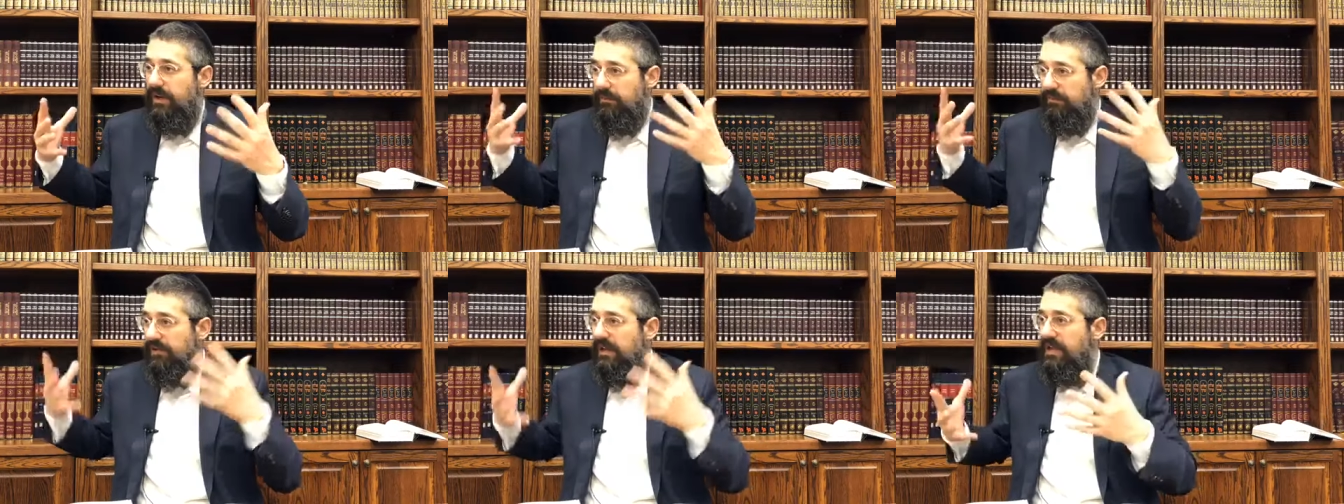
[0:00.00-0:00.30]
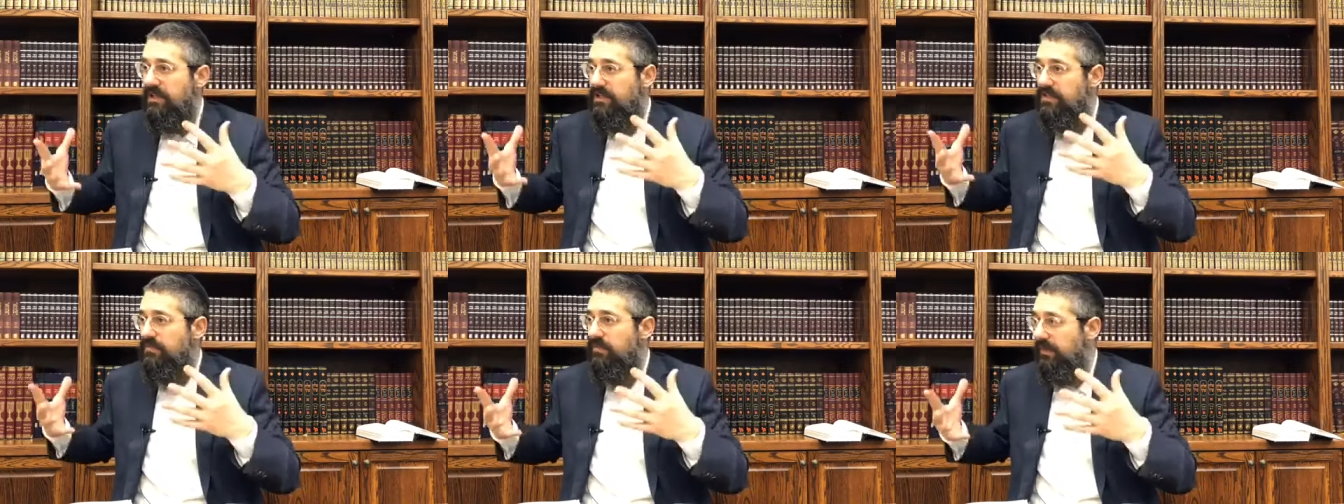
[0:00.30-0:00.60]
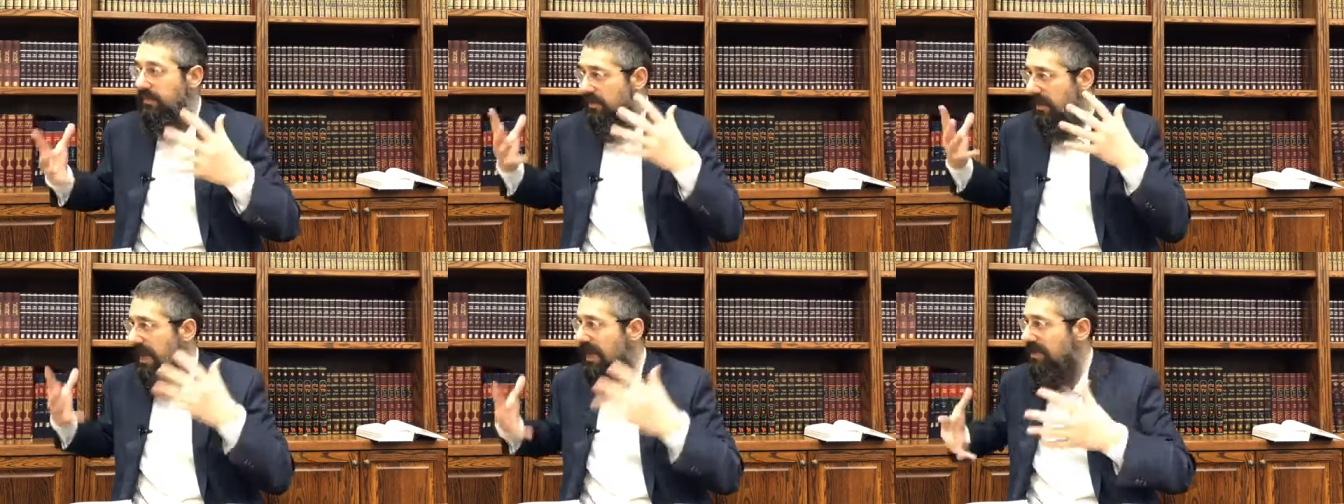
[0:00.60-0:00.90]
a place where
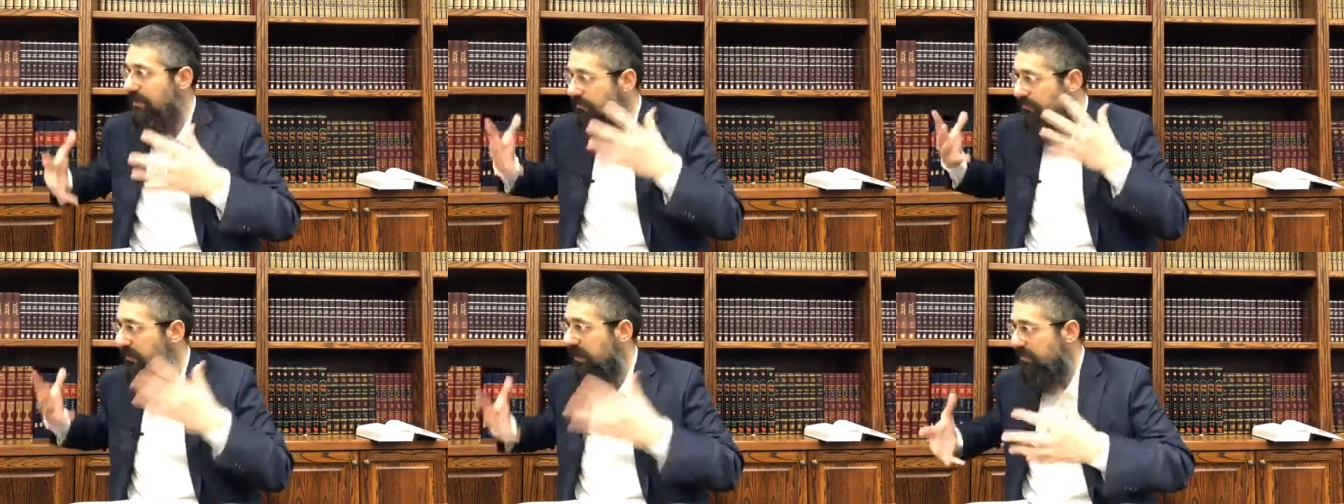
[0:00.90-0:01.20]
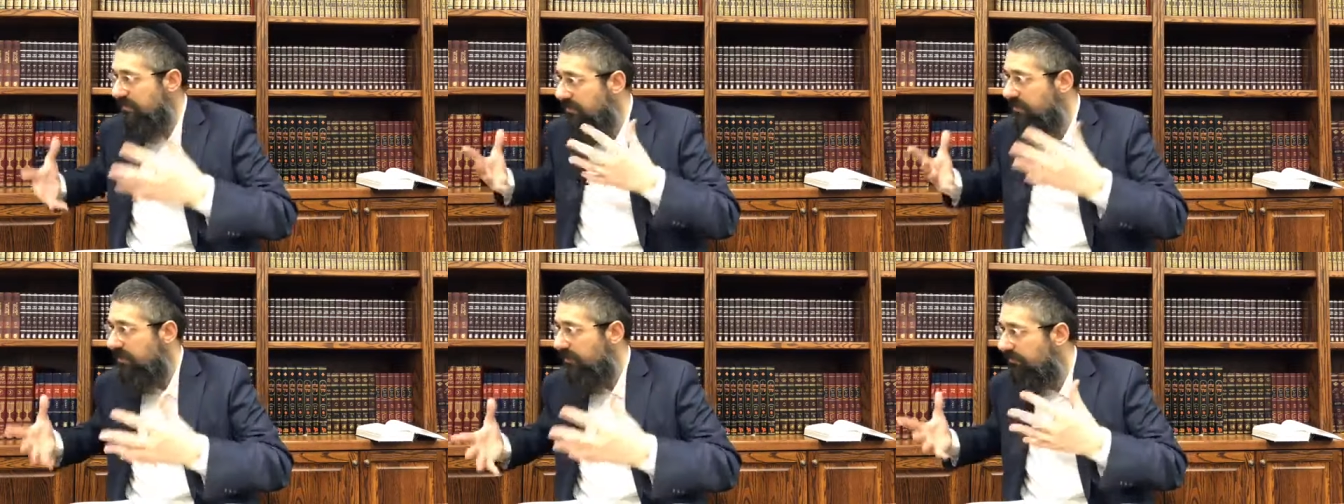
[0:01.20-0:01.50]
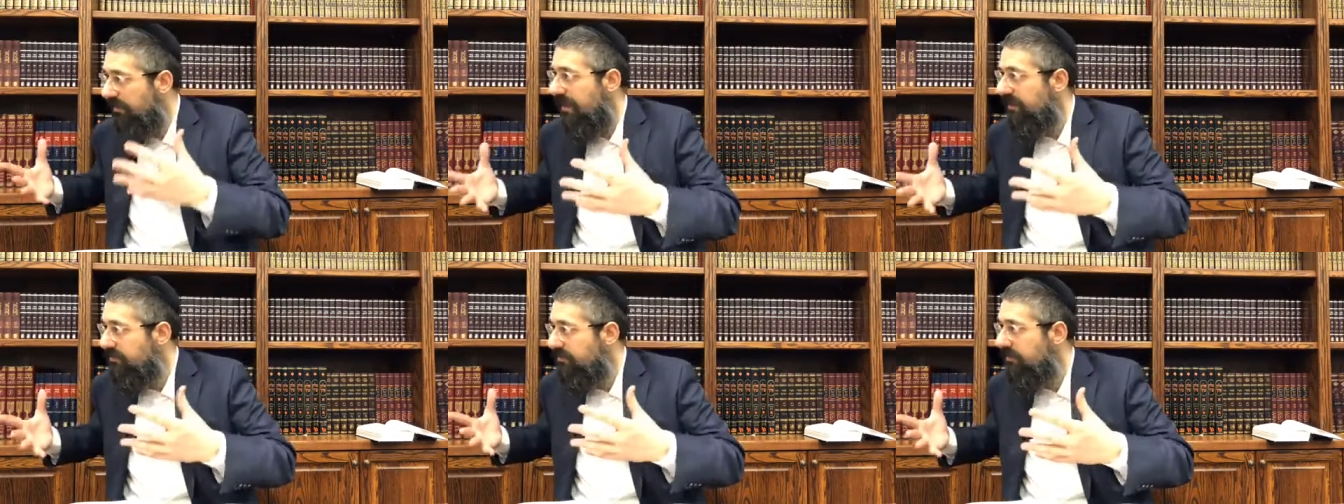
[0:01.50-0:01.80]
God's presence can
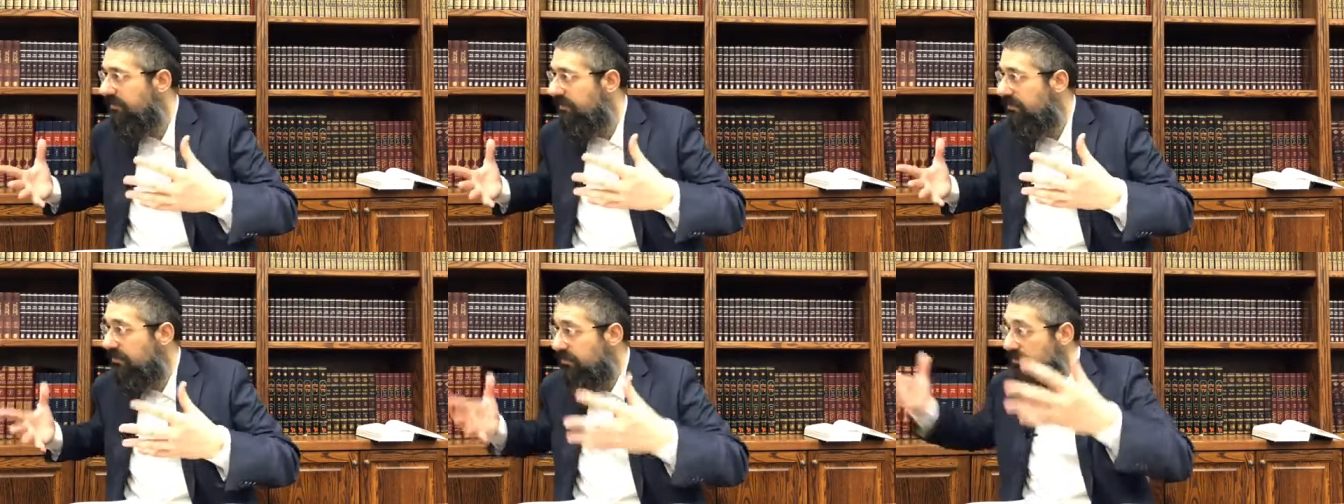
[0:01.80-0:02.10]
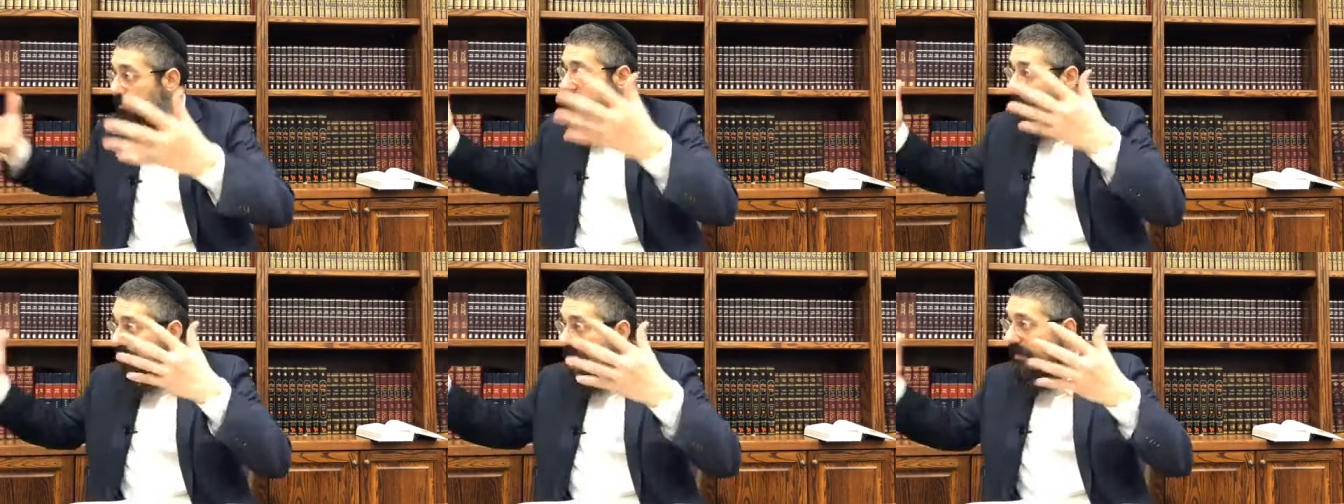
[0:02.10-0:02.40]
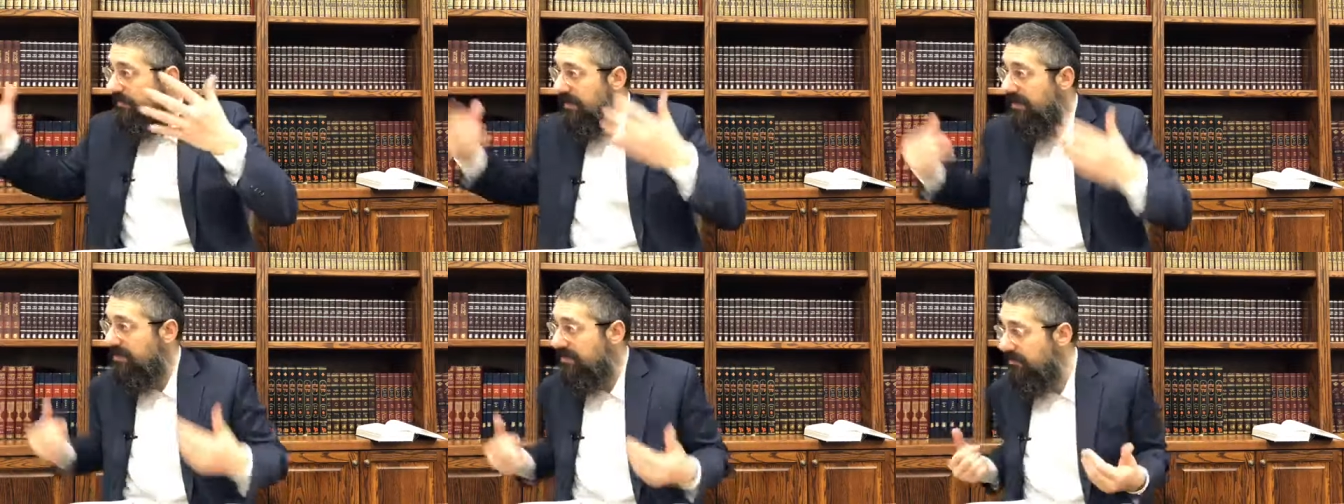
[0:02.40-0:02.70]
rest. You can be a
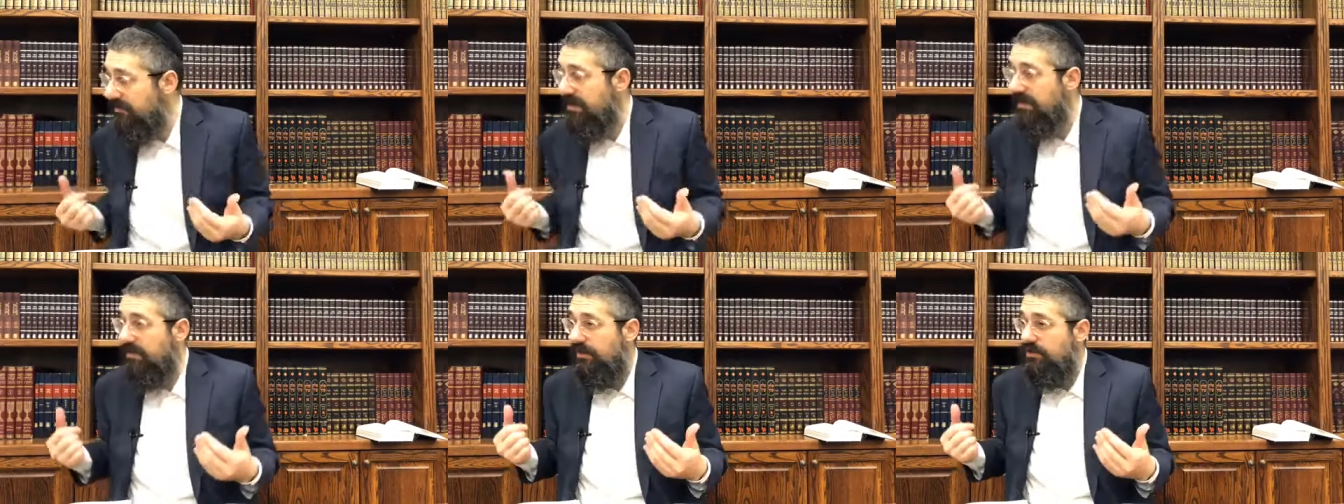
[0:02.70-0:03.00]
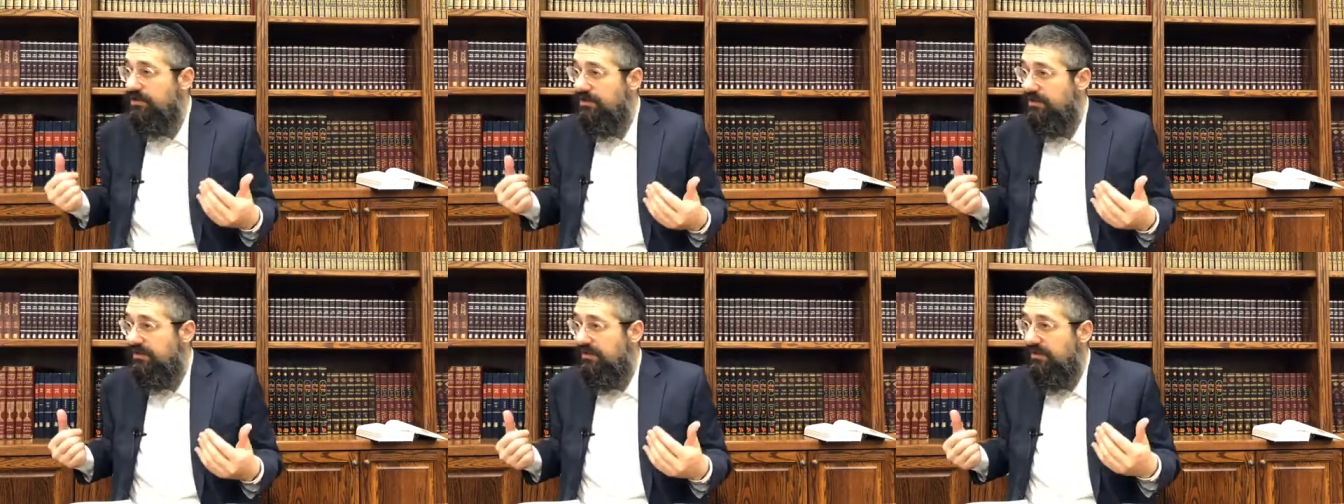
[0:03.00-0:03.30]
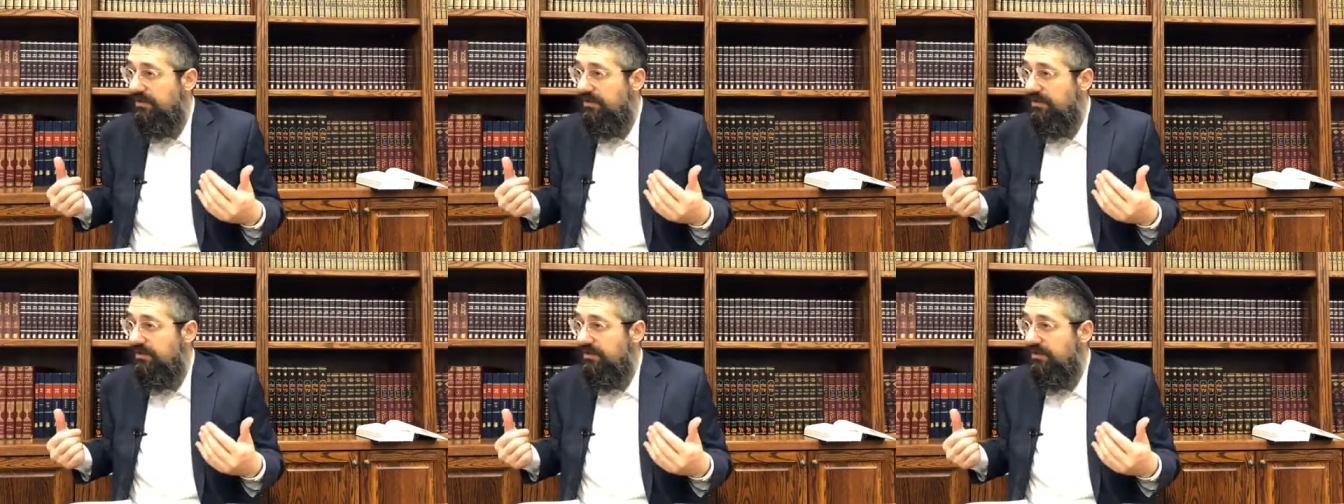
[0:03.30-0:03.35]
Beis Hamikdash.